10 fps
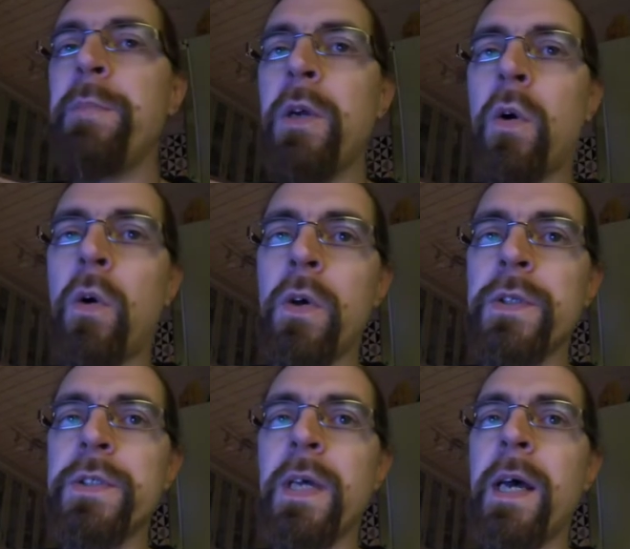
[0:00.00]

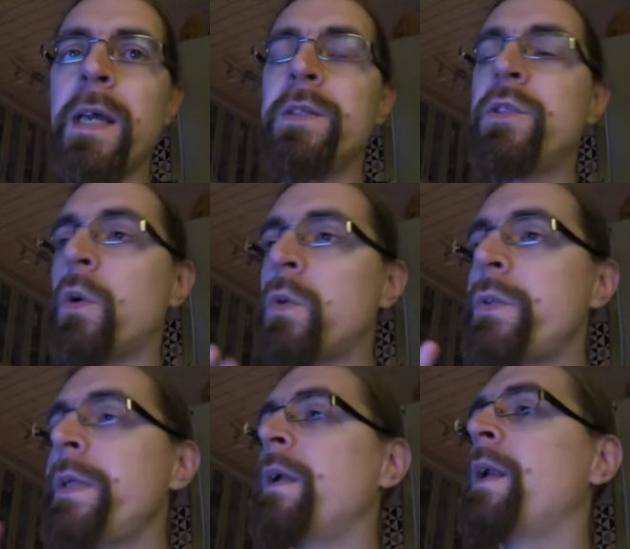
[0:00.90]
because I don't
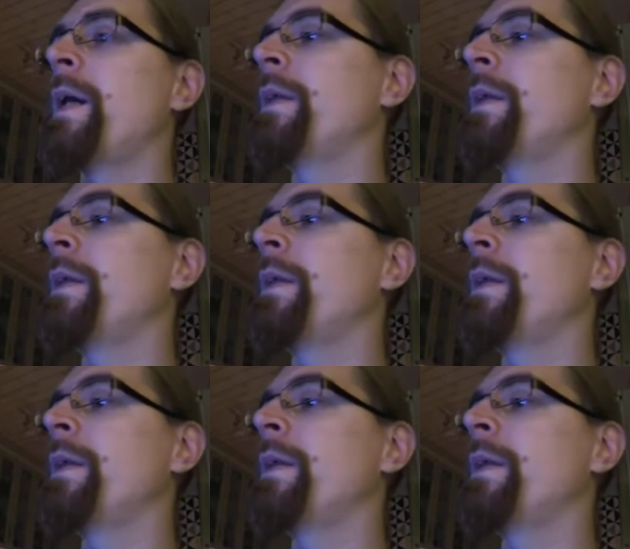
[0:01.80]
really like